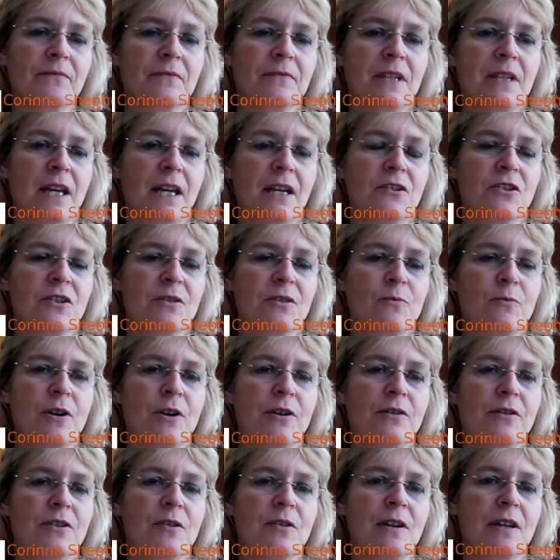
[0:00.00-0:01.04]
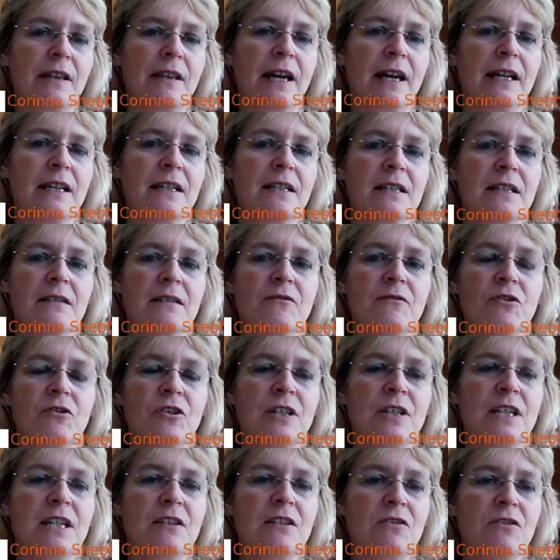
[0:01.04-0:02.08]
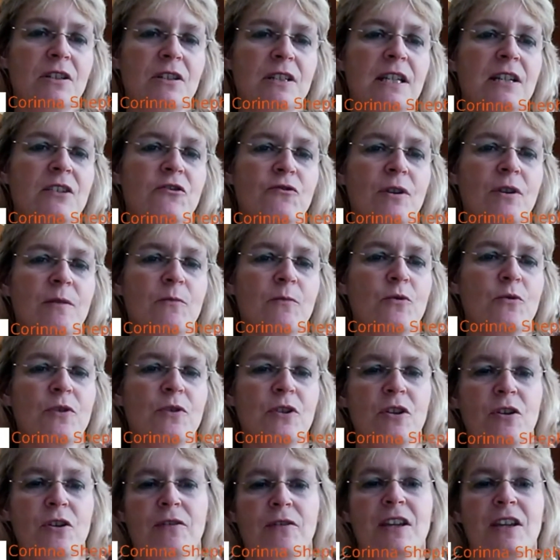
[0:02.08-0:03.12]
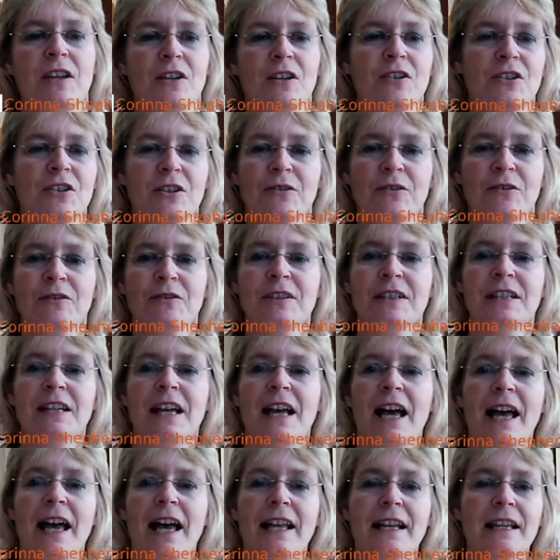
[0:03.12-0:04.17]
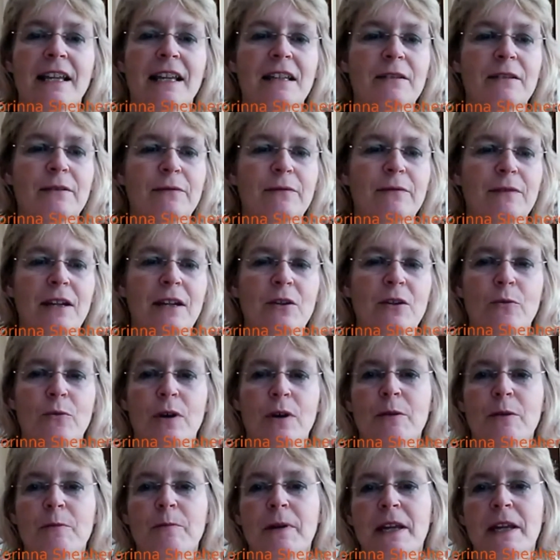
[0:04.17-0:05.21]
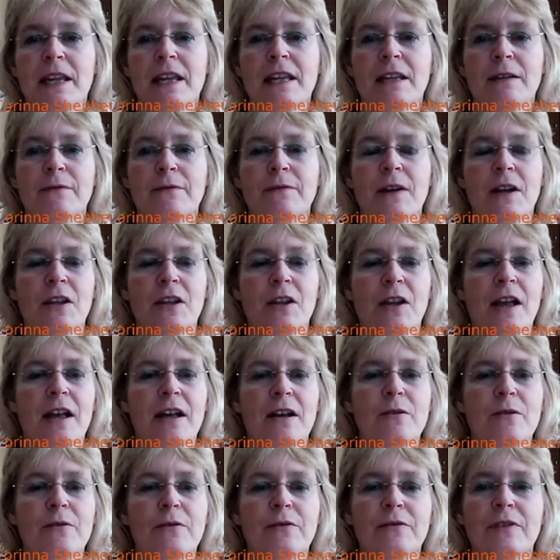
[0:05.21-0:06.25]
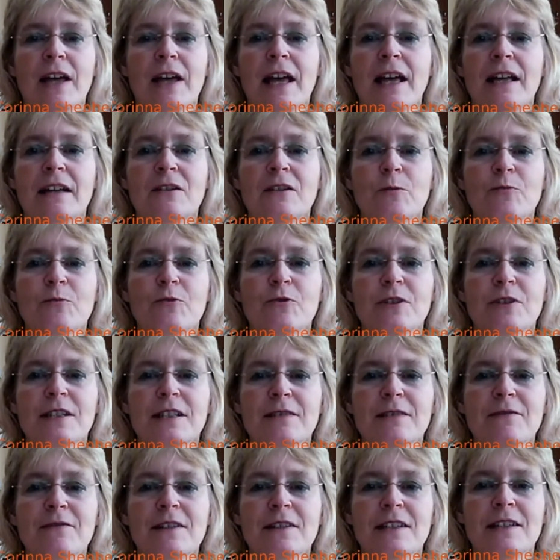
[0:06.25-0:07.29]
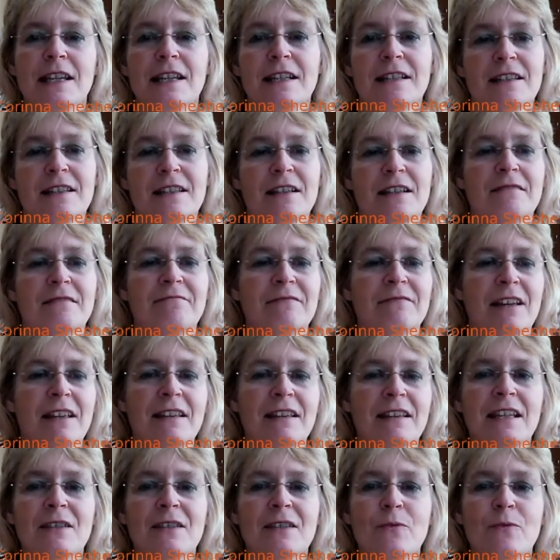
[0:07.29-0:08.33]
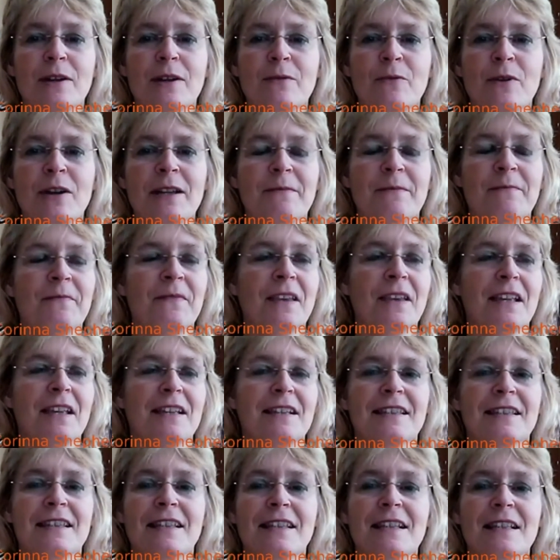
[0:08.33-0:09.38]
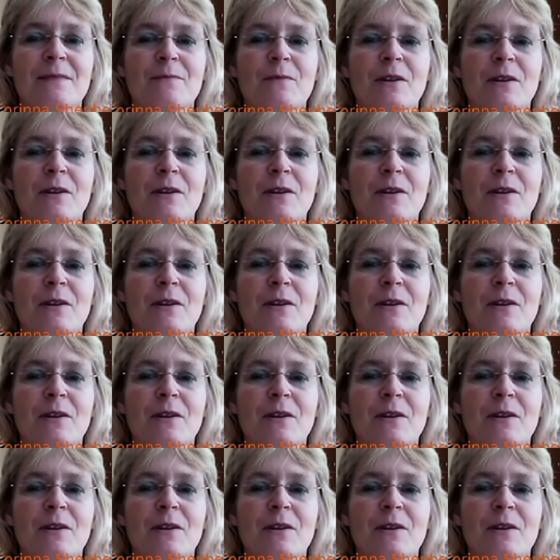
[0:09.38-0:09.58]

Yeah, just worth doing that. And you need to drink more than you think you do. And it can affect your well-being, can affect your health and your productivity. So I think it's win-win. So that's